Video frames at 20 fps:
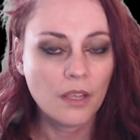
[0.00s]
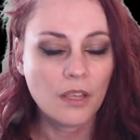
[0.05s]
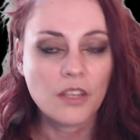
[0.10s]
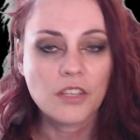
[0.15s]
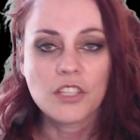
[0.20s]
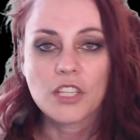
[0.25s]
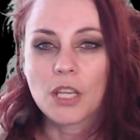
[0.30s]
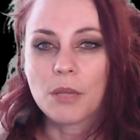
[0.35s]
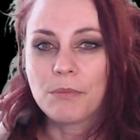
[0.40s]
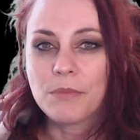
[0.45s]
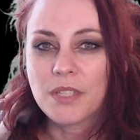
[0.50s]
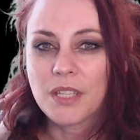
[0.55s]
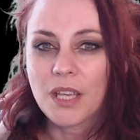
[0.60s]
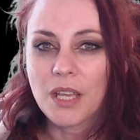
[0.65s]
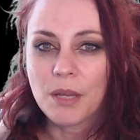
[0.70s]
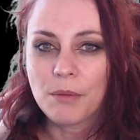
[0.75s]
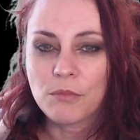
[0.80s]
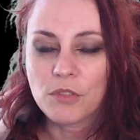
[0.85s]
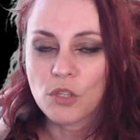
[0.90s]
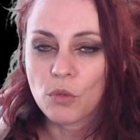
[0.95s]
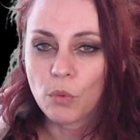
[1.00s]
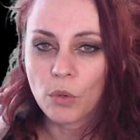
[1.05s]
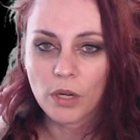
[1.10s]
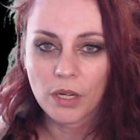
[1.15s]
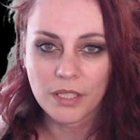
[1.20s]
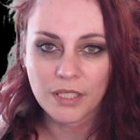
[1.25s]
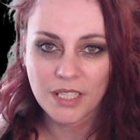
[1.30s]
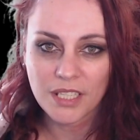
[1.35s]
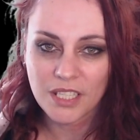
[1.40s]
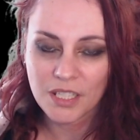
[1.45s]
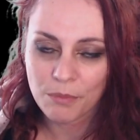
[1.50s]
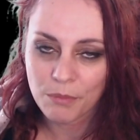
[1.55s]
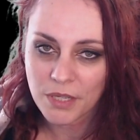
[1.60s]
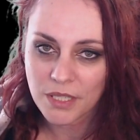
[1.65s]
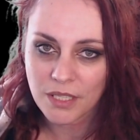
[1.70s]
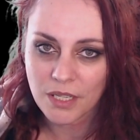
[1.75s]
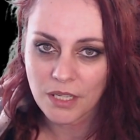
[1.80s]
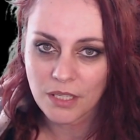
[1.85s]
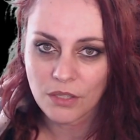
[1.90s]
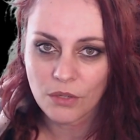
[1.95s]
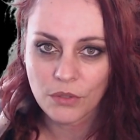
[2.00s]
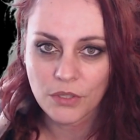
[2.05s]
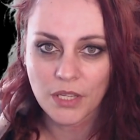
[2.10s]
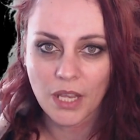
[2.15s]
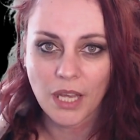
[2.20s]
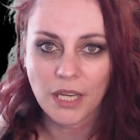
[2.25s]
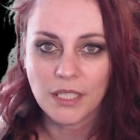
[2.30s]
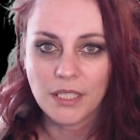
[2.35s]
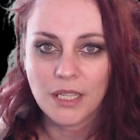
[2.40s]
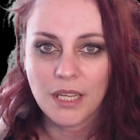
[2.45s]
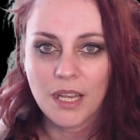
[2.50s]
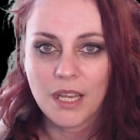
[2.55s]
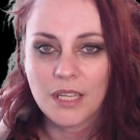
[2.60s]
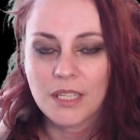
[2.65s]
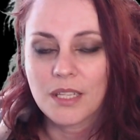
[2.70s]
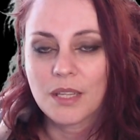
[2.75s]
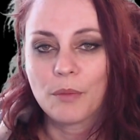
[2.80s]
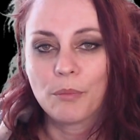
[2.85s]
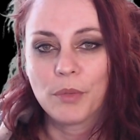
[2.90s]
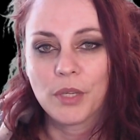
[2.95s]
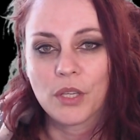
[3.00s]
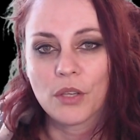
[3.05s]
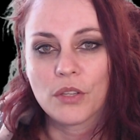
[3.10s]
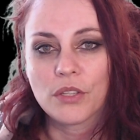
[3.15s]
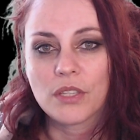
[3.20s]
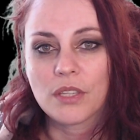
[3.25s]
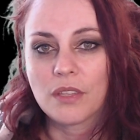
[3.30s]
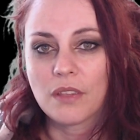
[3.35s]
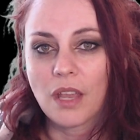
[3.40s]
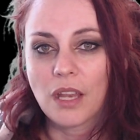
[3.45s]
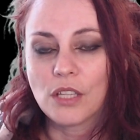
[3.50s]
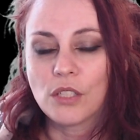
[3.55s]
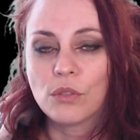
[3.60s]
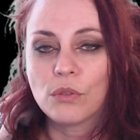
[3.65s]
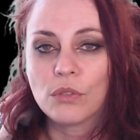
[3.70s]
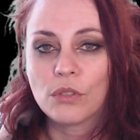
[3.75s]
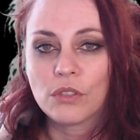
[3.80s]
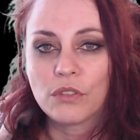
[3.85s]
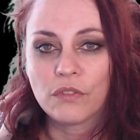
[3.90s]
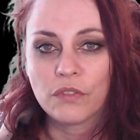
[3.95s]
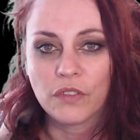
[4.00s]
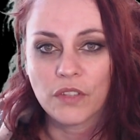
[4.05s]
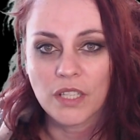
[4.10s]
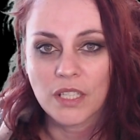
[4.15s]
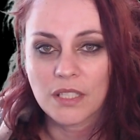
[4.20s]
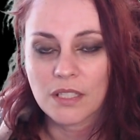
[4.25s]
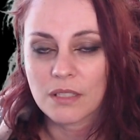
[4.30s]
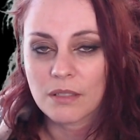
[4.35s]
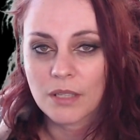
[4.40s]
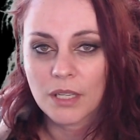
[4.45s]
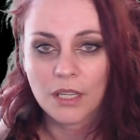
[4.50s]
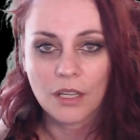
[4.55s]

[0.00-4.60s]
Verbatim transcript: Sometimes we're dismissing those ideas because they do not fit